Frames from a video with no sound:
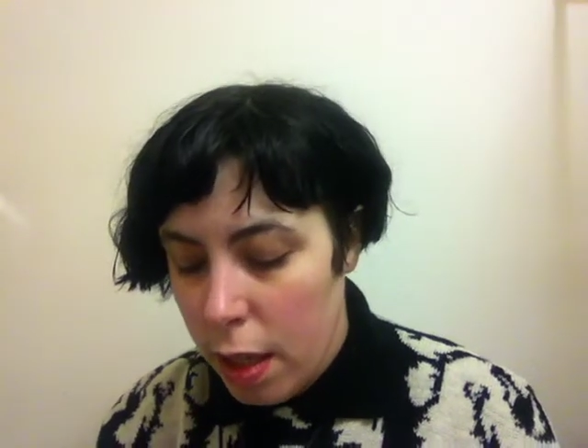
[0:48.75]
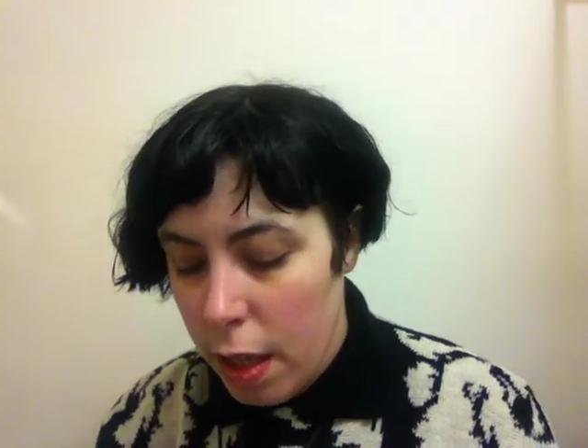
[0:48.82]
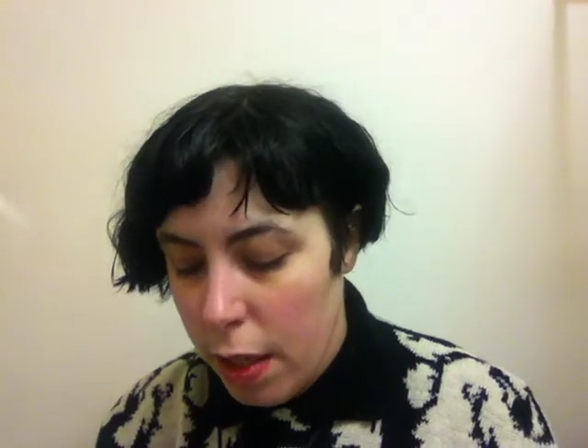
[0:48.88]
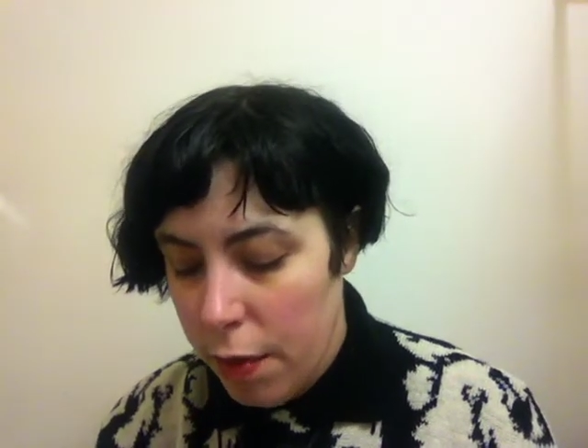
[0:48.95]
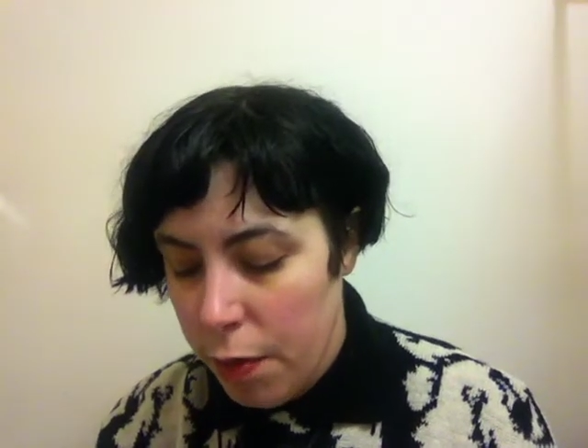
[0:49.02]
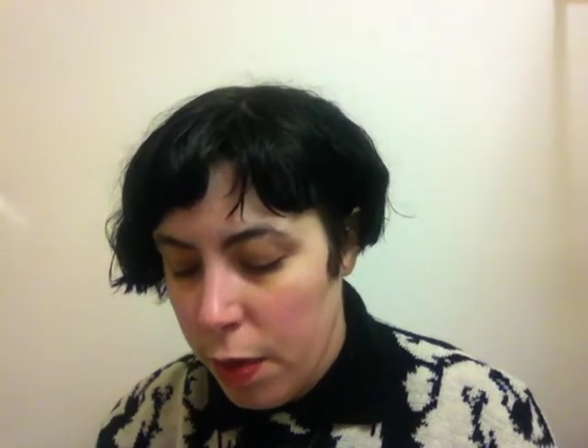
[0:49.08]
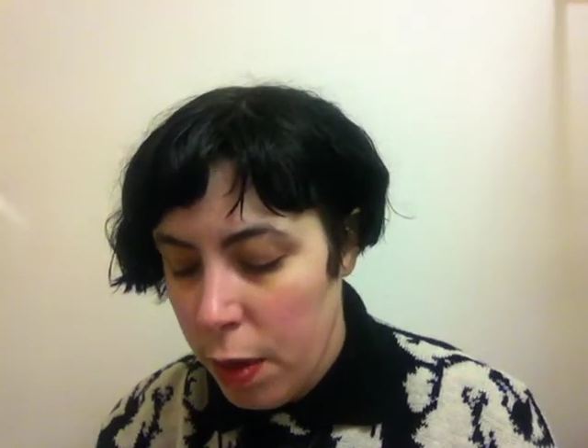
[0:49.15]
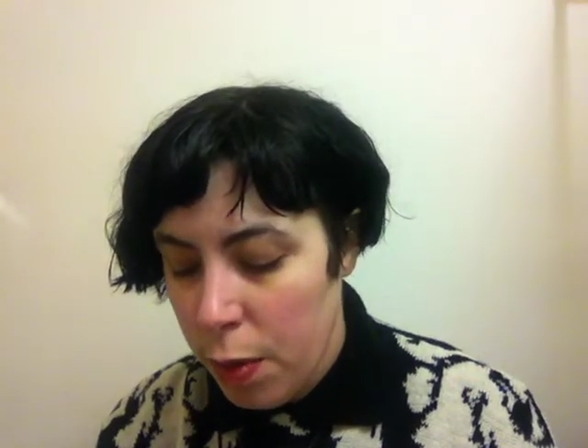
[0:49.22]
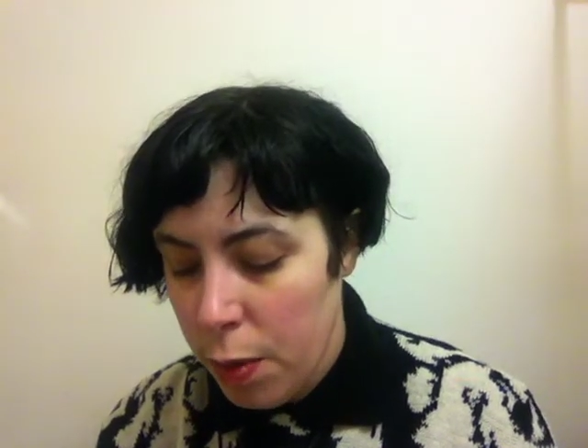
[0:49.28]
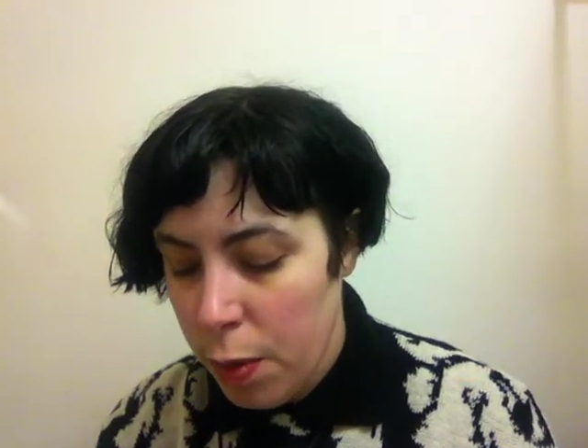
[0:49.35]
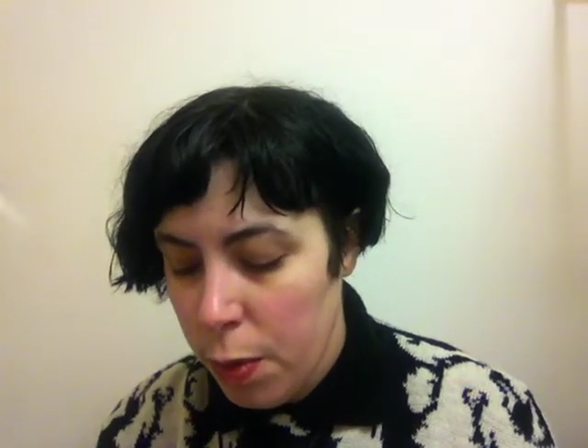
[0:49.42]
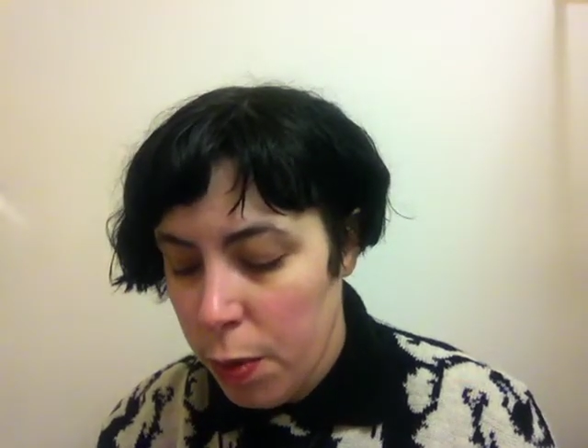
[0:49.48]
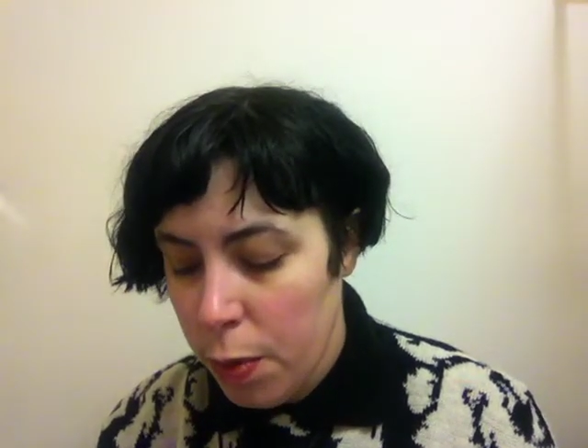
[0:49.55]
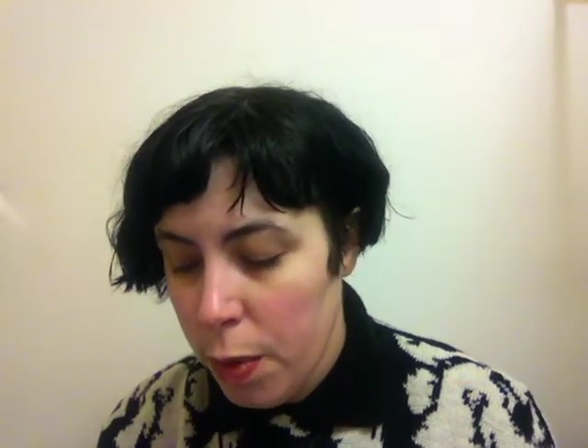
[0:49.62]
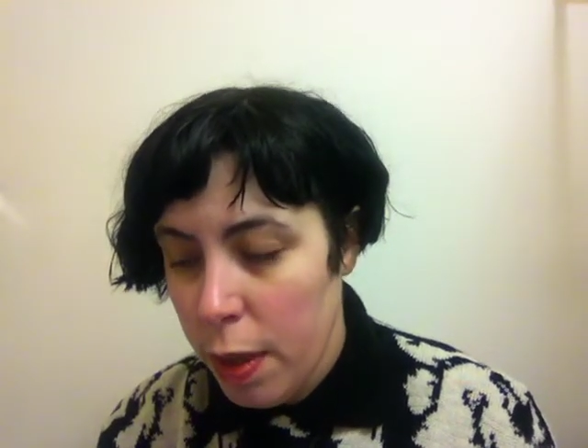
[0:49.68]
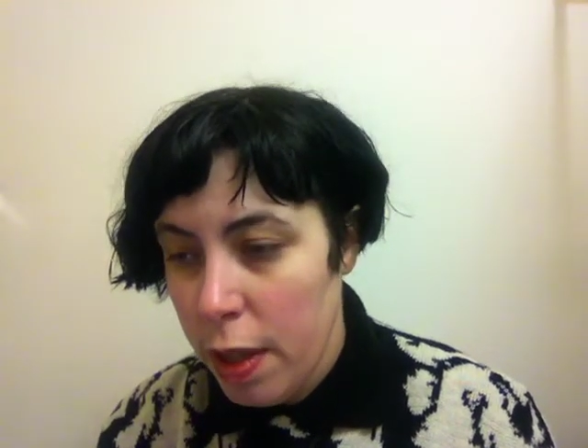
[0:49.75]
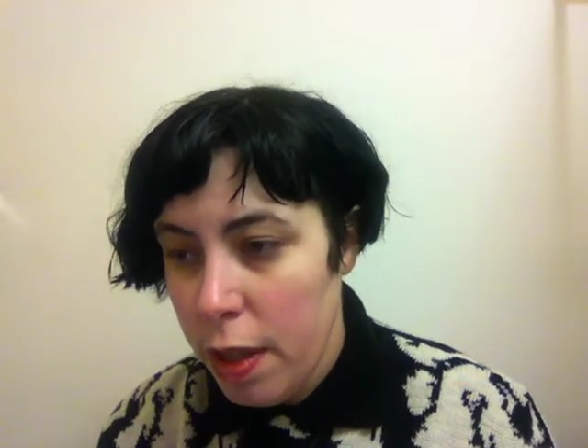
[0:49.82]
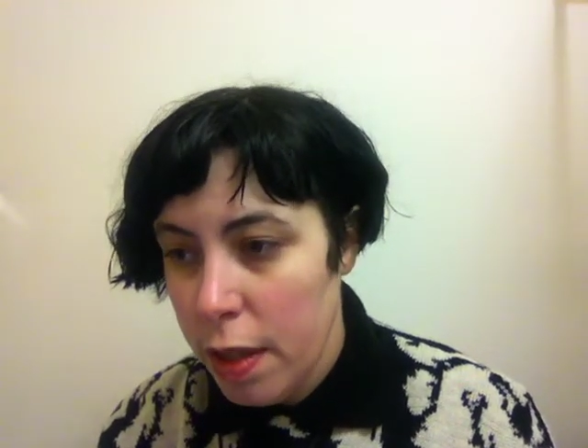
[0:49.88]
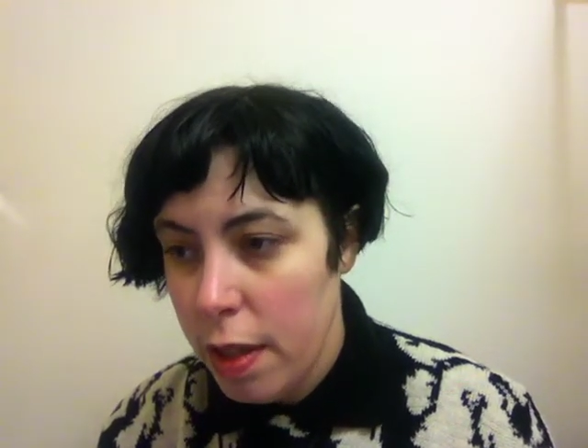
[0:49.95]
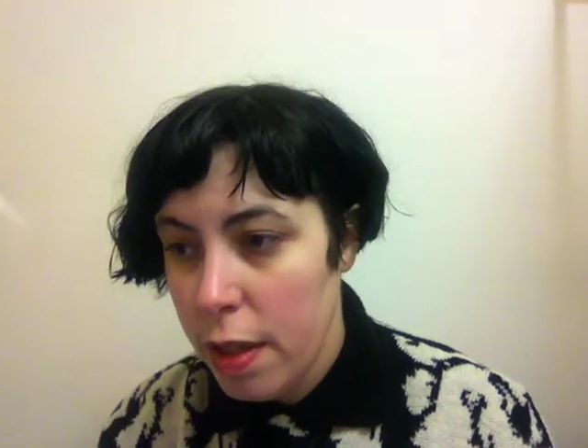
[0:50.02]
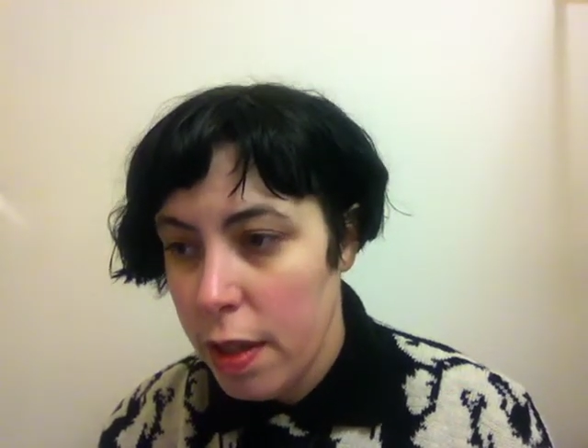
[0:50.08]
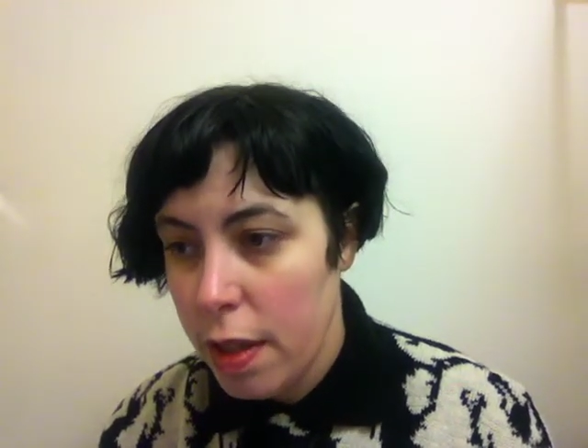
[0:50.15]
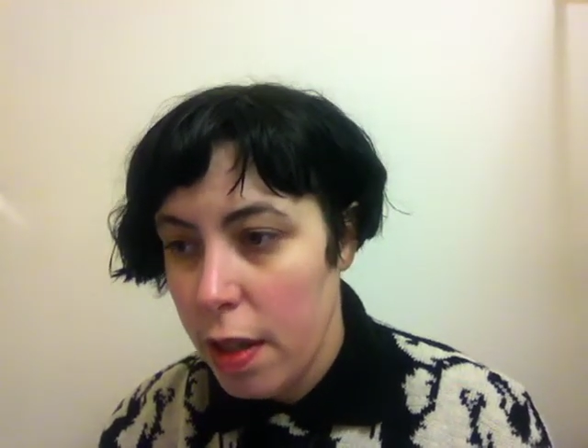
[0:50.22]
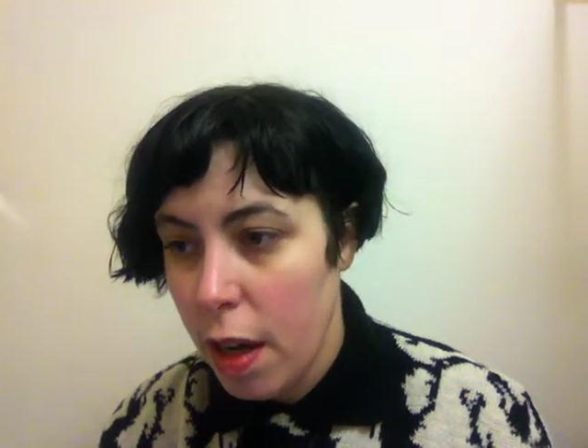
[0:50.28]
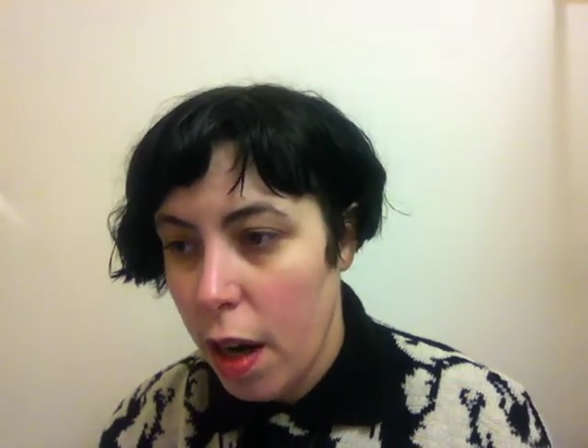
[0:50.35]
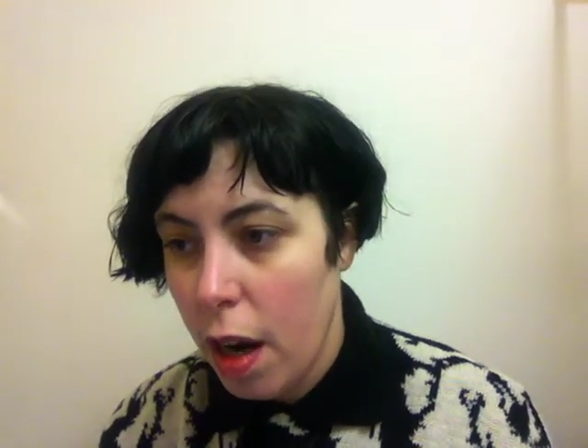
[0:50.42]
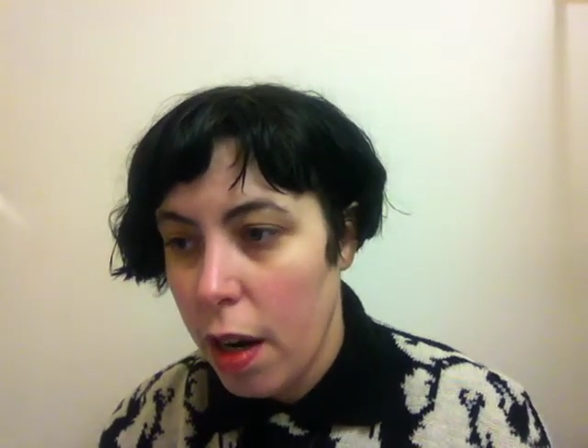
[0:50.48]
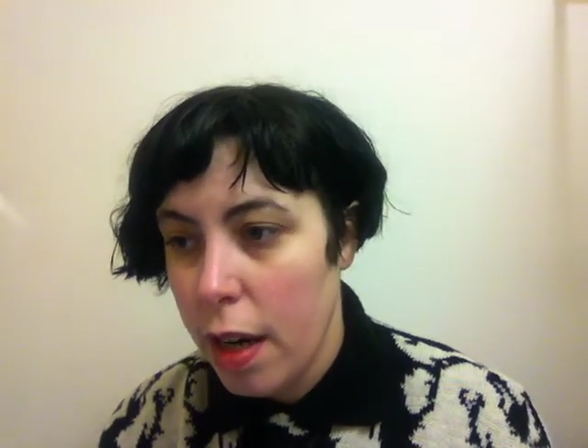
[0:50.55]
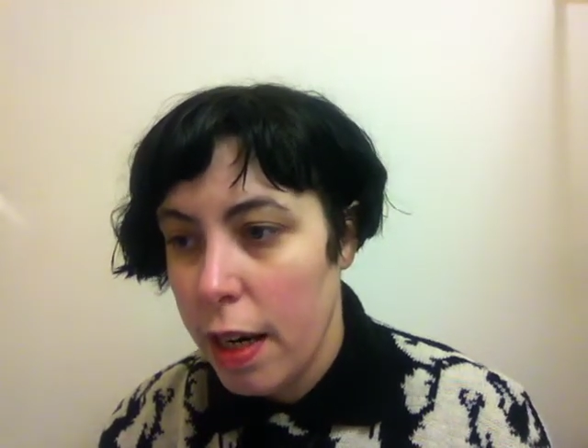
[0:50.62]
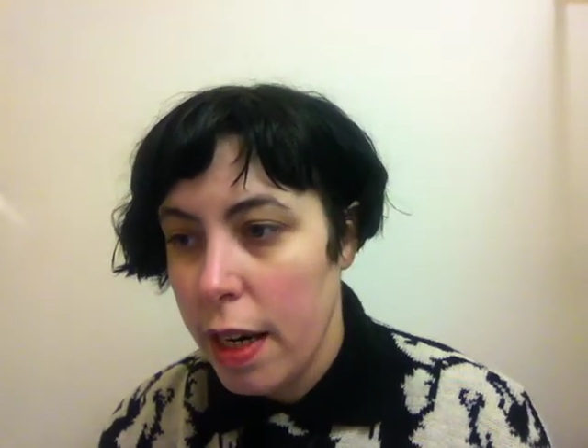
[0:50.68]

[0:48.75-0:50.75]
If you are